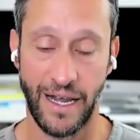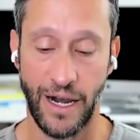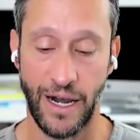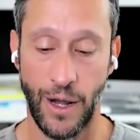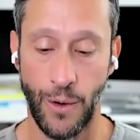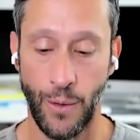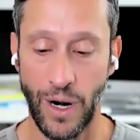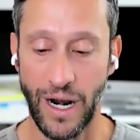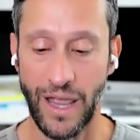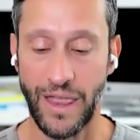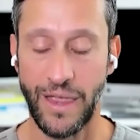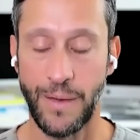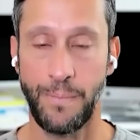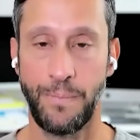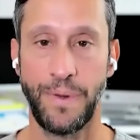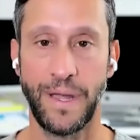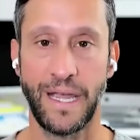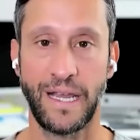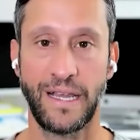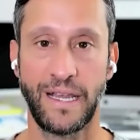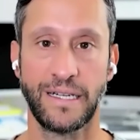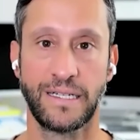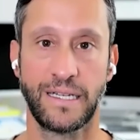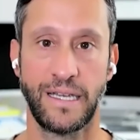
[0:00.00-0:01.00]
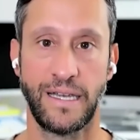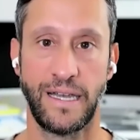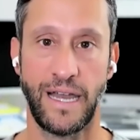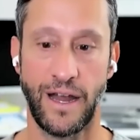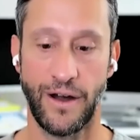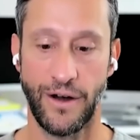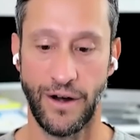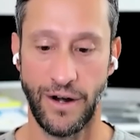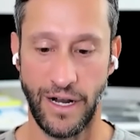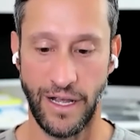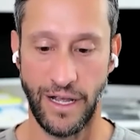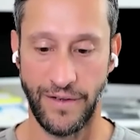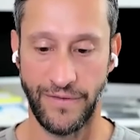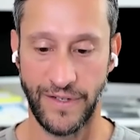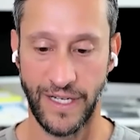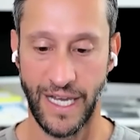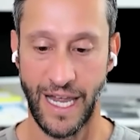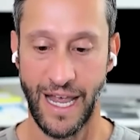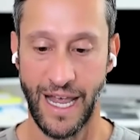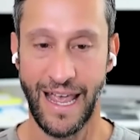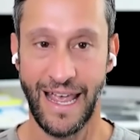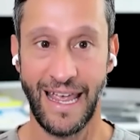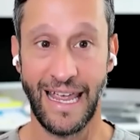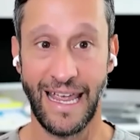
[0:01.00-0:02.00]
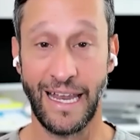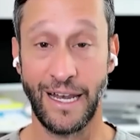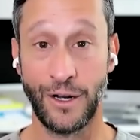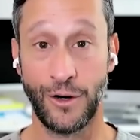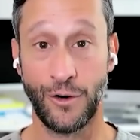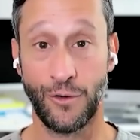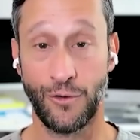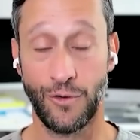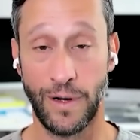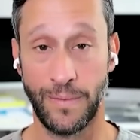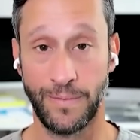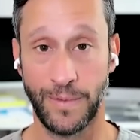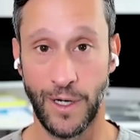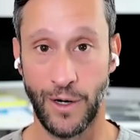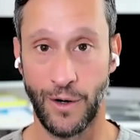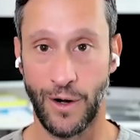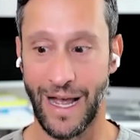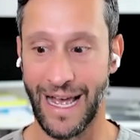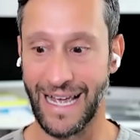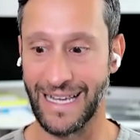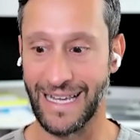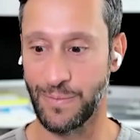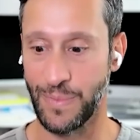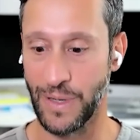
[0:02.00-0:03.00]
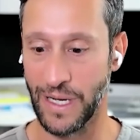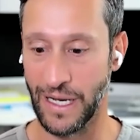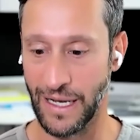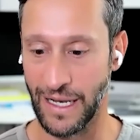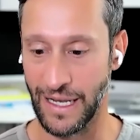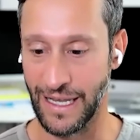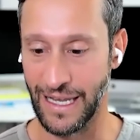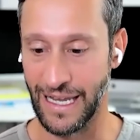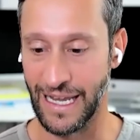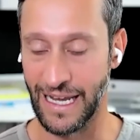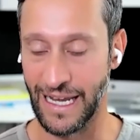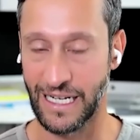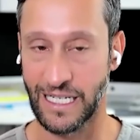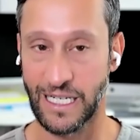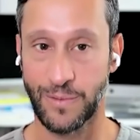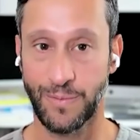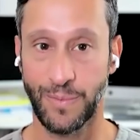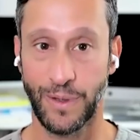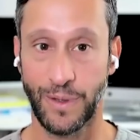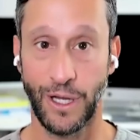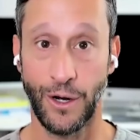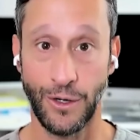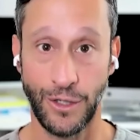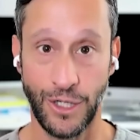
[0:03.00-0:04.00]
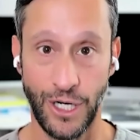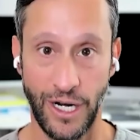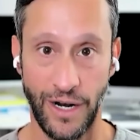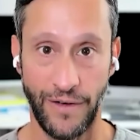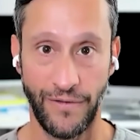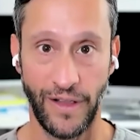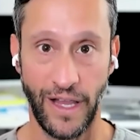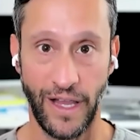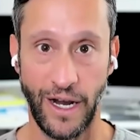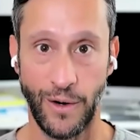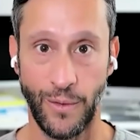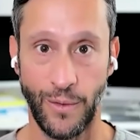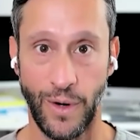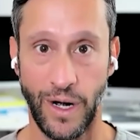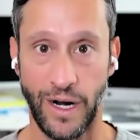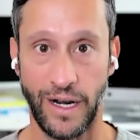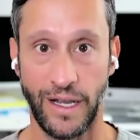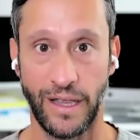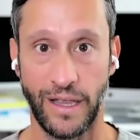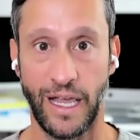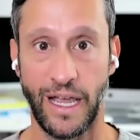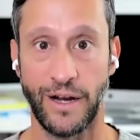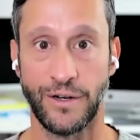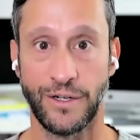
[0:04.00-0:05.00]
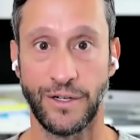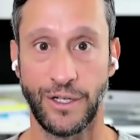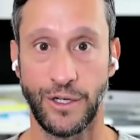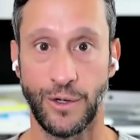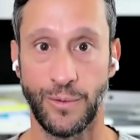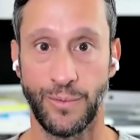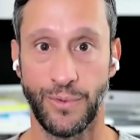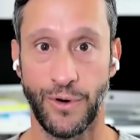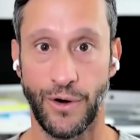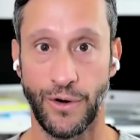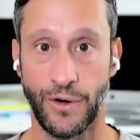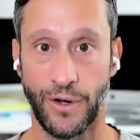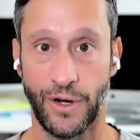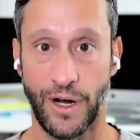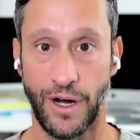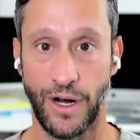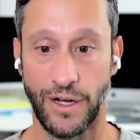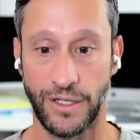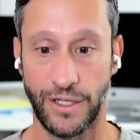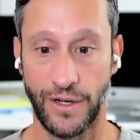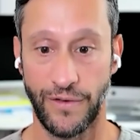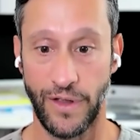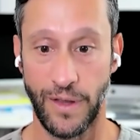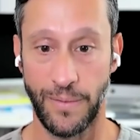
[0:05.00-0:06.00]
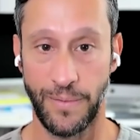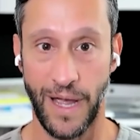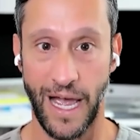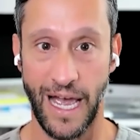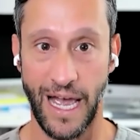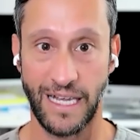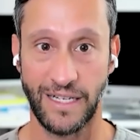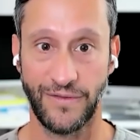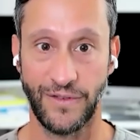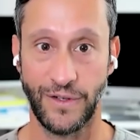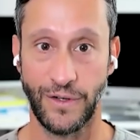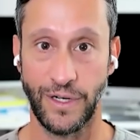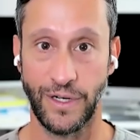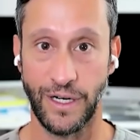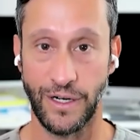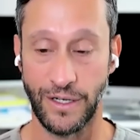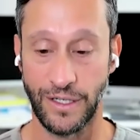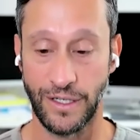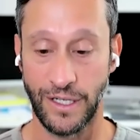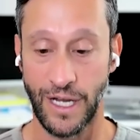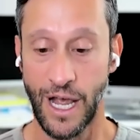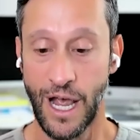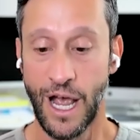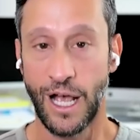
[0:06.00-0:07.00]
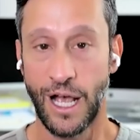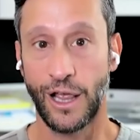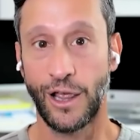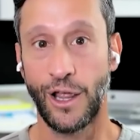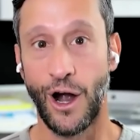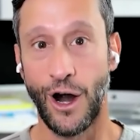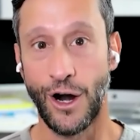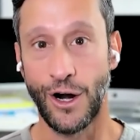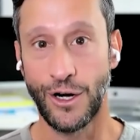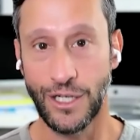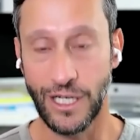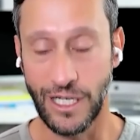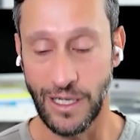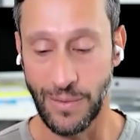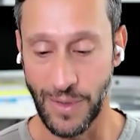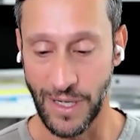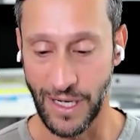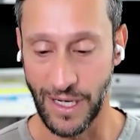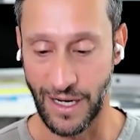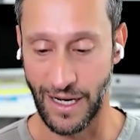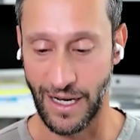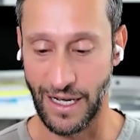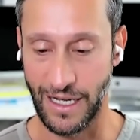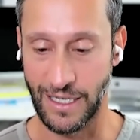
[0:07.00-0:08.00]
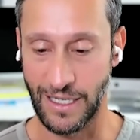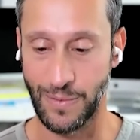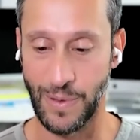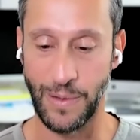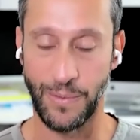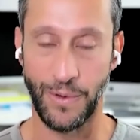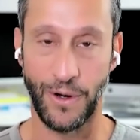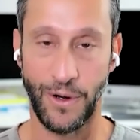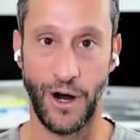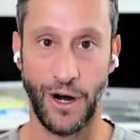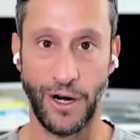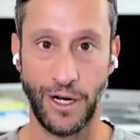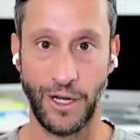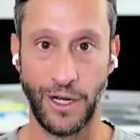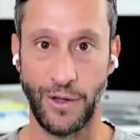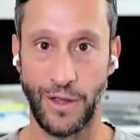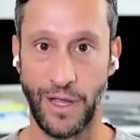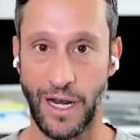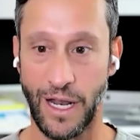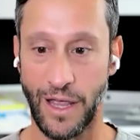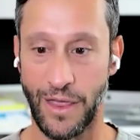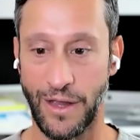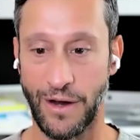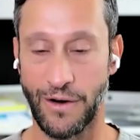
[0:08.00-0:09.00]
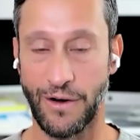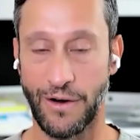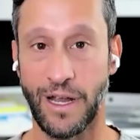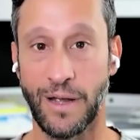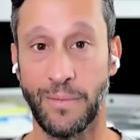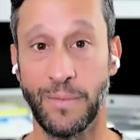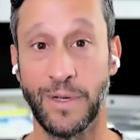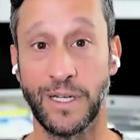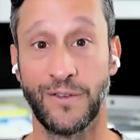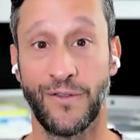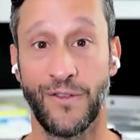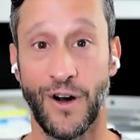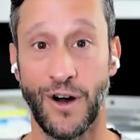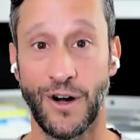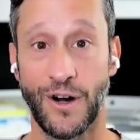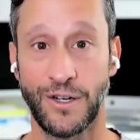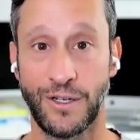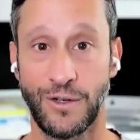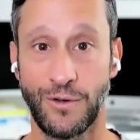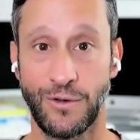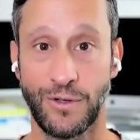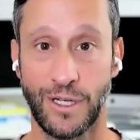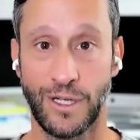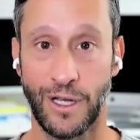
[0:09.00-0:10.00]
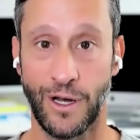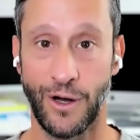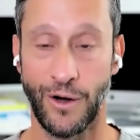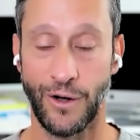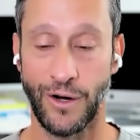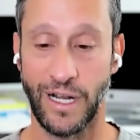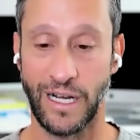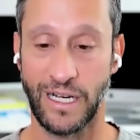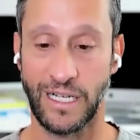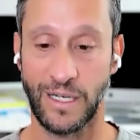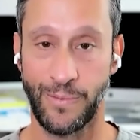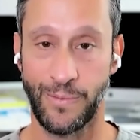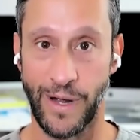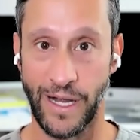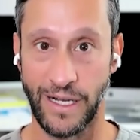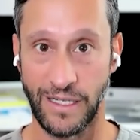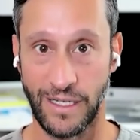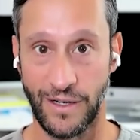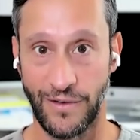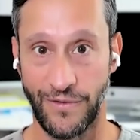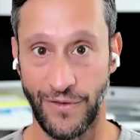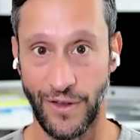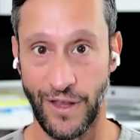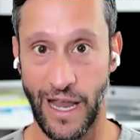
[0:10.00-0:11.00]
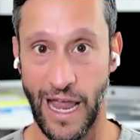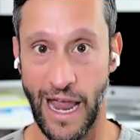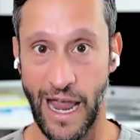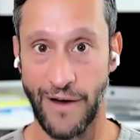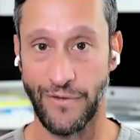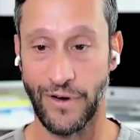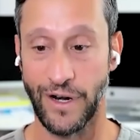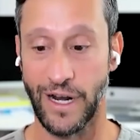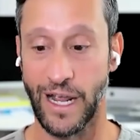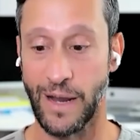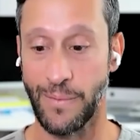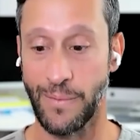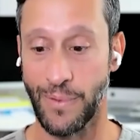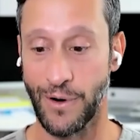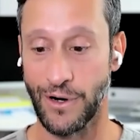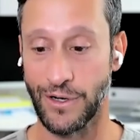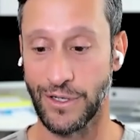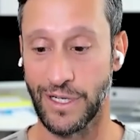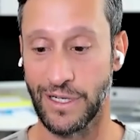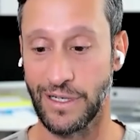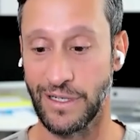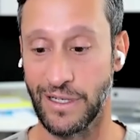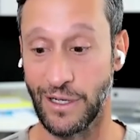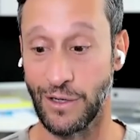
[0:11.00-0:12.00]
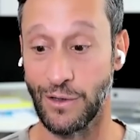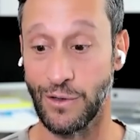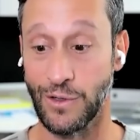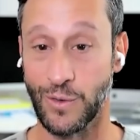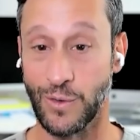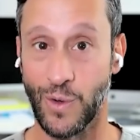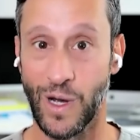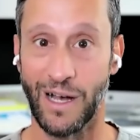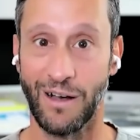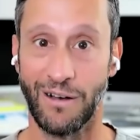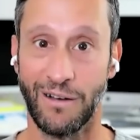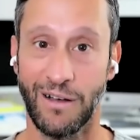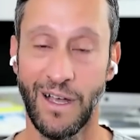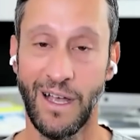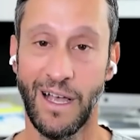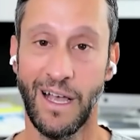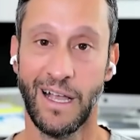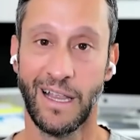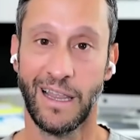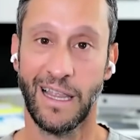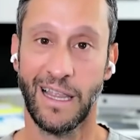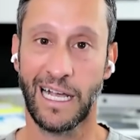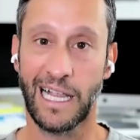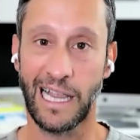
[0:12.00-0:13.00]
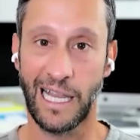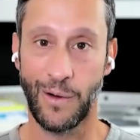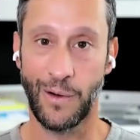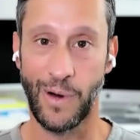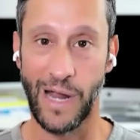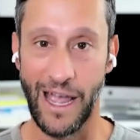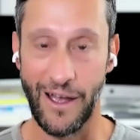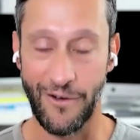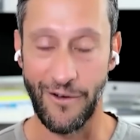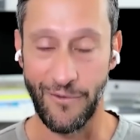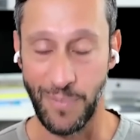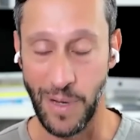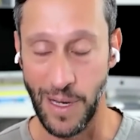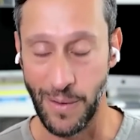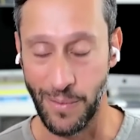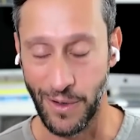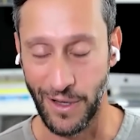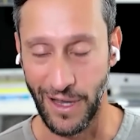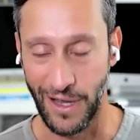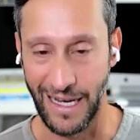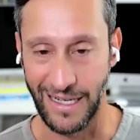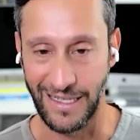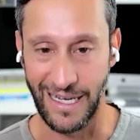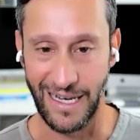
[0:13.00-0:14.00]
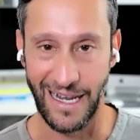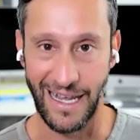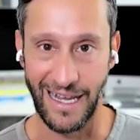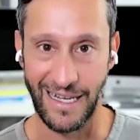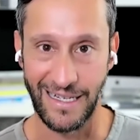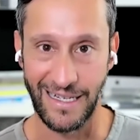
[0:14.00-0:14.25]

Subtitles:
Now, one of the biggest narratives in crypto has been the explosion of layer one and layer two protocols over the past few years, largely because people argue that Ethereum is far too slow and expensive for the everyday person to use. Well, luckily, we have people like today's